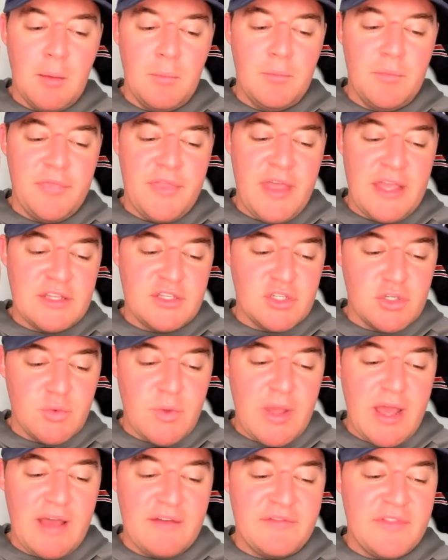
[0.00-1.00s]
they do
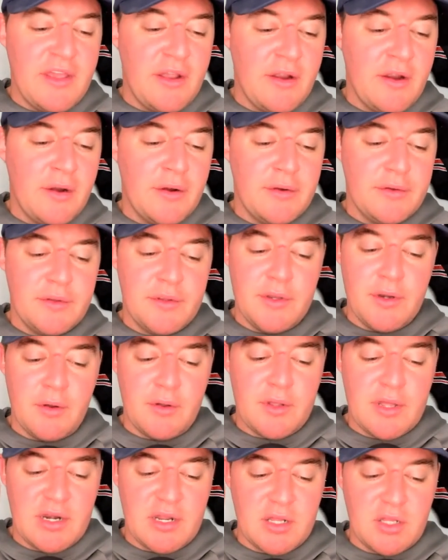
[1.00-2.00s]
have their, you know,
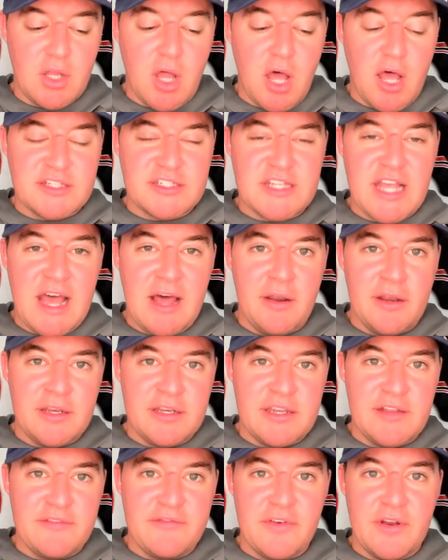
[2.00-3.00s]
kind of claws out
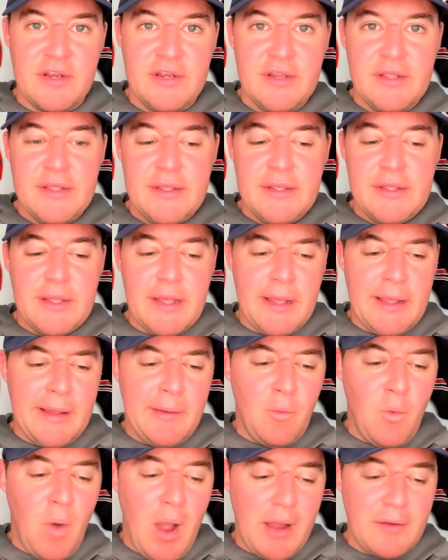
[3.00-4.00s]
in different
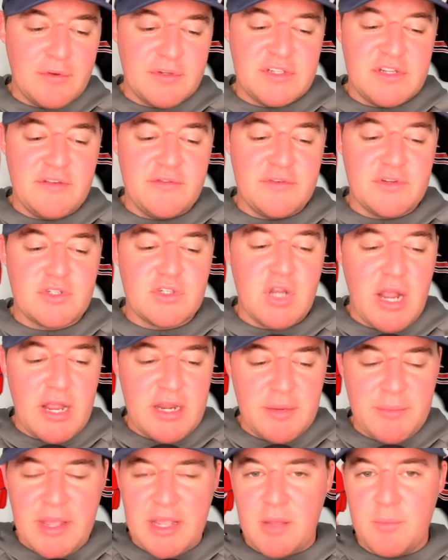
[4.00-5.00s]
wide receivers
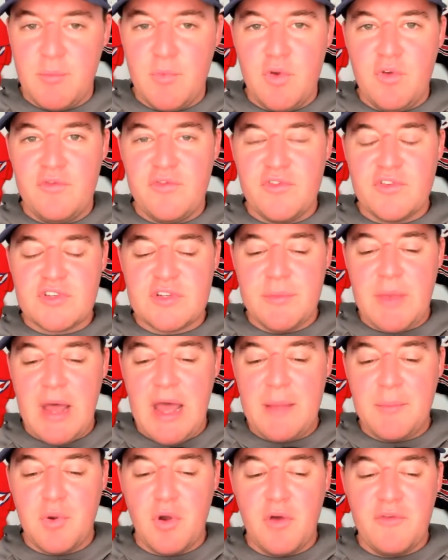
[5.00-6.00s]
trying to make a move for some
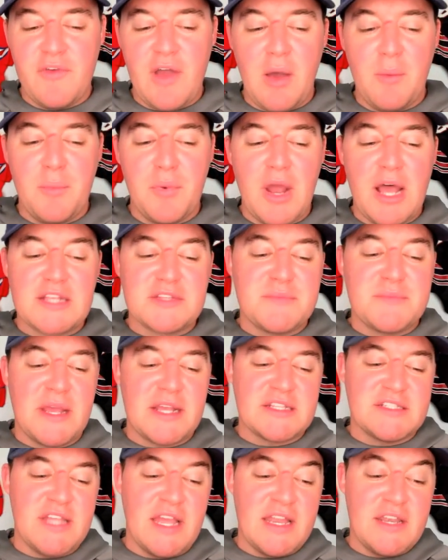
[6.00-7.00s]
high profile
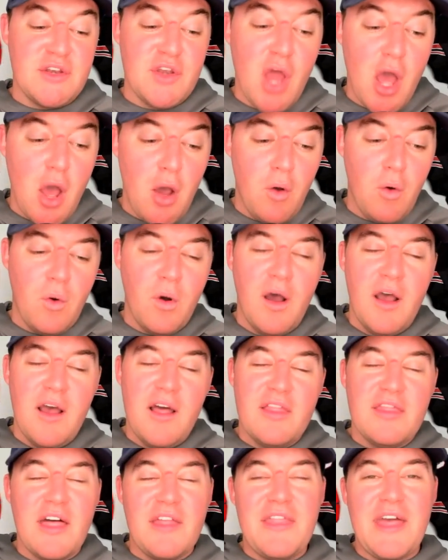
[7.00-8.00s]
prospects. They know
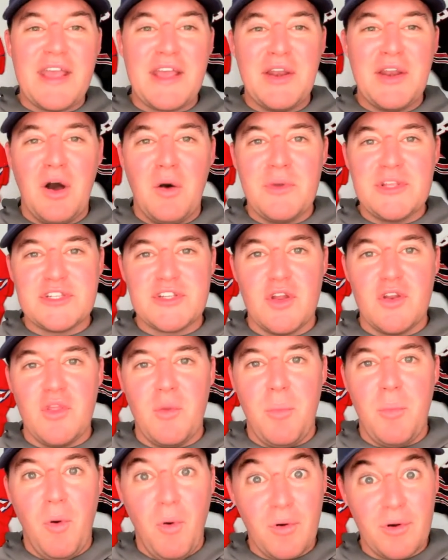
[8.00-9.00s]
that they can always go to
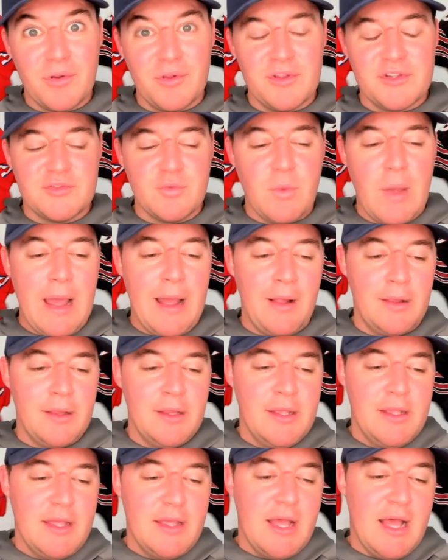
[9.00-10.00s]
the portal as
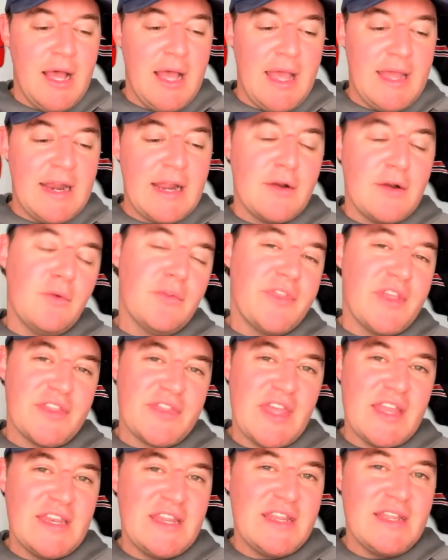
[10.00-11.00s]
well. And I don't
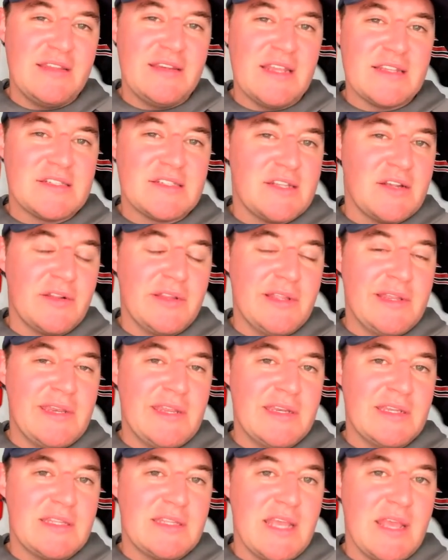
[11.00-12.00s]
think they necessarily
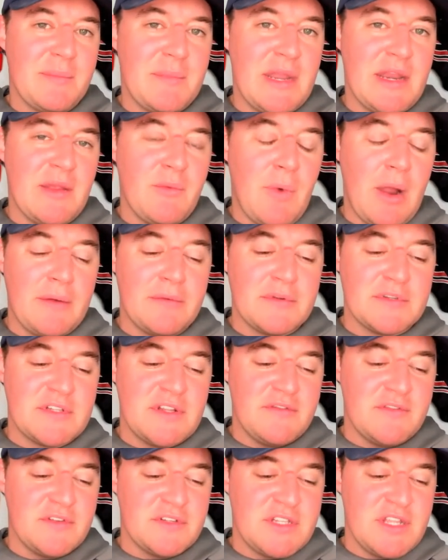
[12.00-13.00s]
need to take many wide
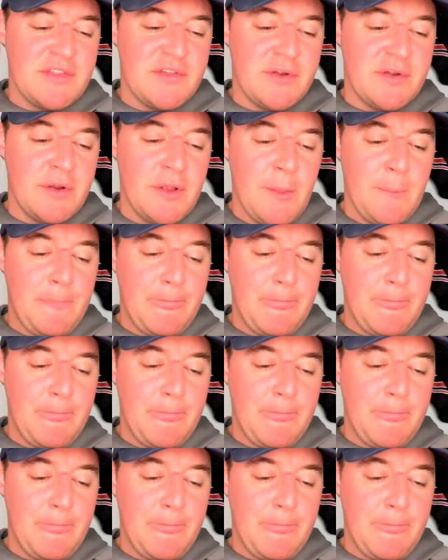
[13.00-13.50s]
receivers either